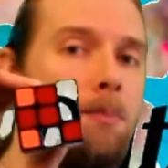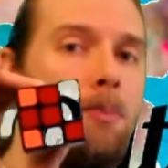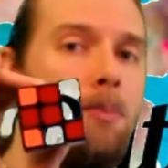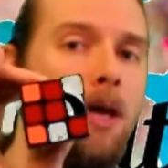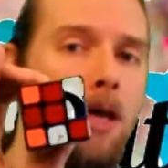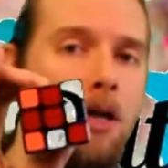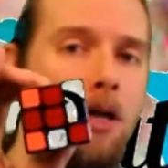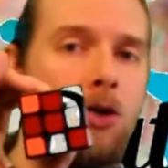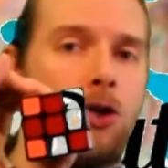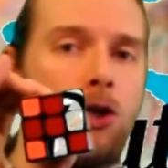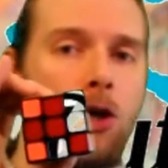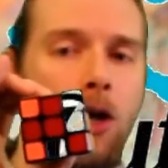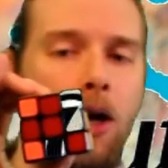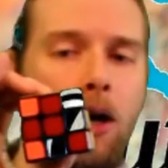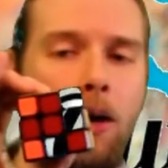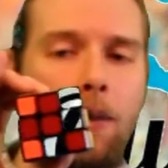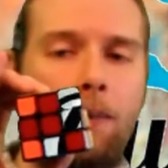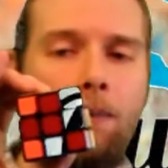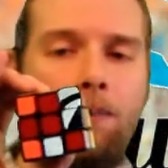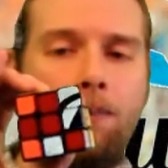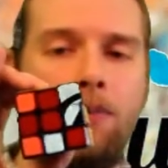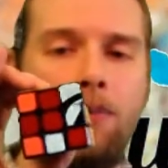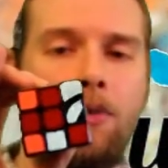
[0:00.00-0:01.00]
picture
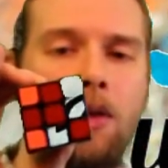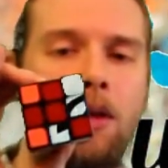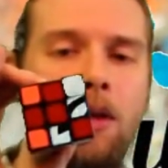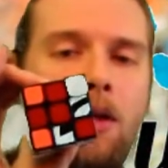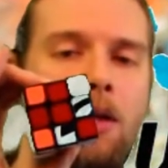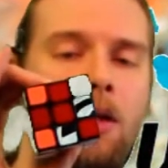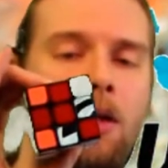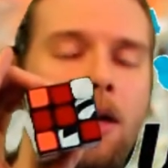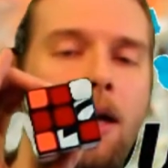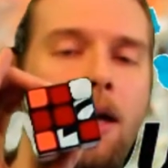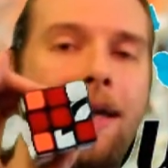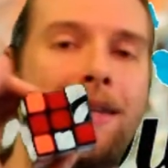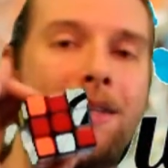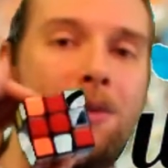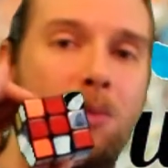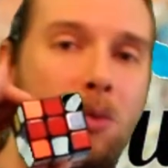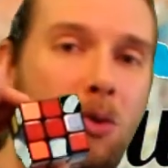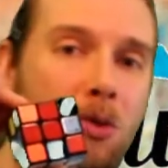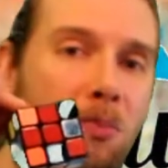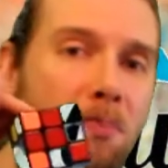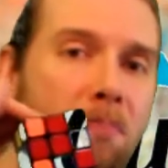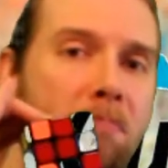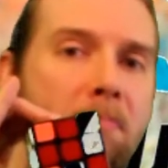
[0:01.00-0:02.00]
as it
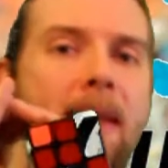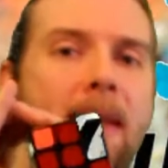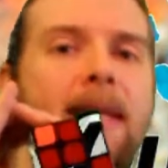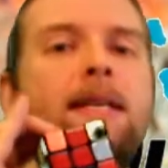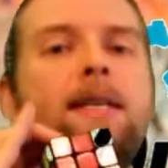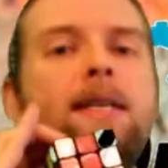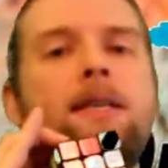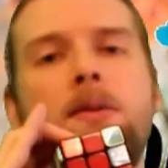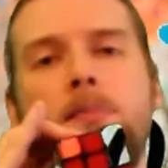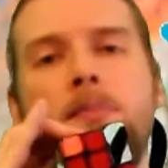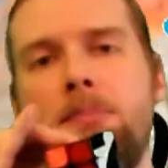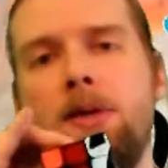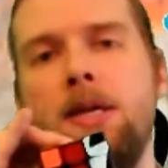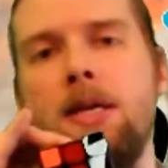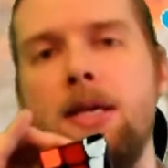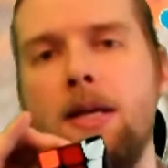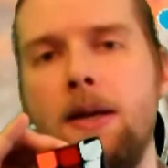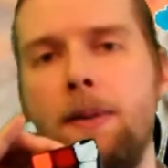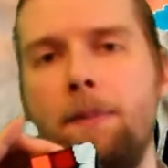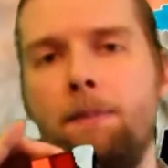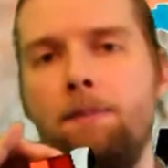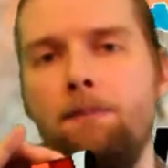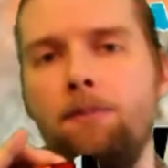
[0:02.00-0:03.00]
was meant to be.